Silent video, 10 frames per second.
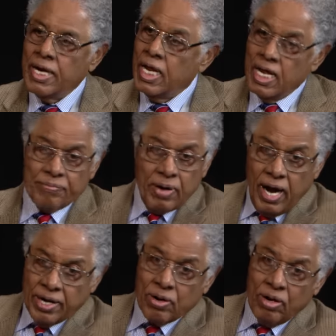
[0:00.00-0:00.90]
and he left
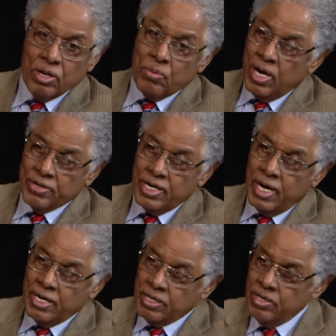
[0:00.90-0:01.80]
behind all the wealth
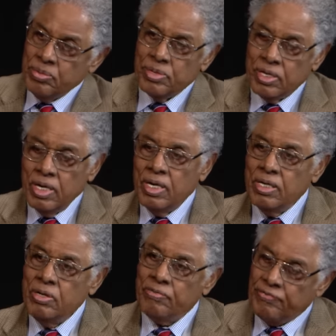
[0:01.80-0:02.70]
they had in Cuba.
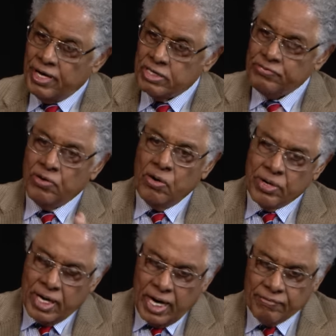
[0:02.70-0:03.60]
You fast
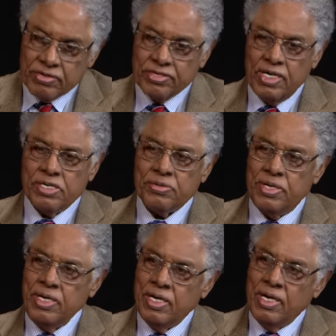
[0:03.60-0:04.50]
forward a half a
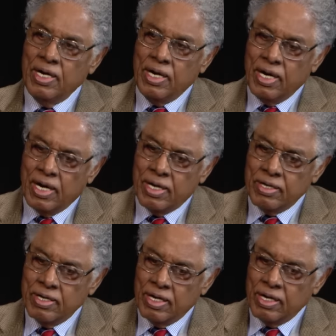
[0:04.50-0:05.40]
century,
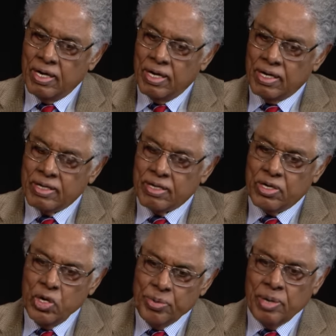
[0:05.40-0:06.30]
and the uh,
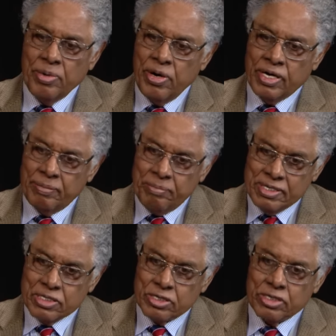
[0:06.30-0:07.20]
Cuban American
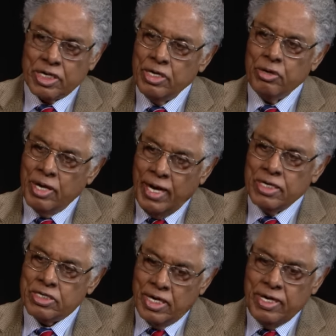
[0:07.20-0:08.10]
businesses in the
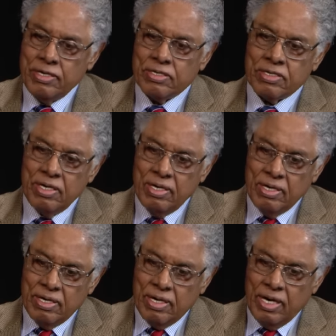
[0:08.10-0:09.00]
United States
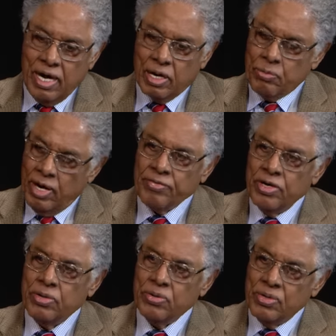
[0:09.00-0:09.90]
had a
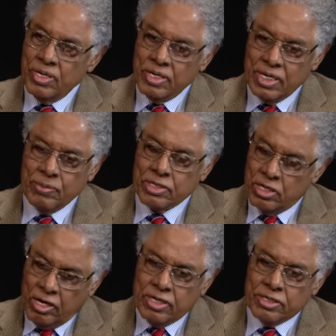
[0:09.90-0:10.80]
revenue that
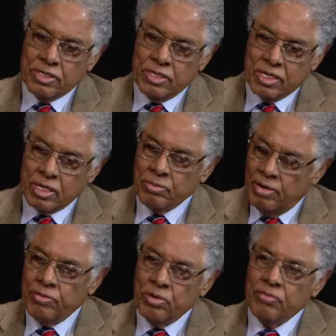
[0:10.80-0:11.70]
was larger than the
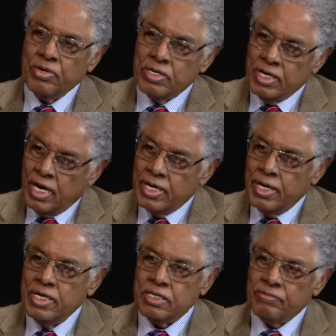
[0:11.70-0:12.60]
revenue of the entire
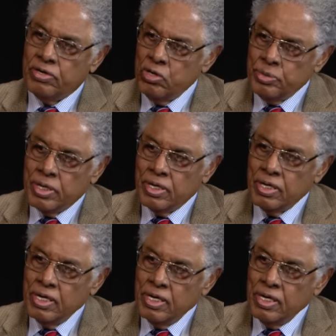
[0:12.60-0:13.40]
nation of Cuba.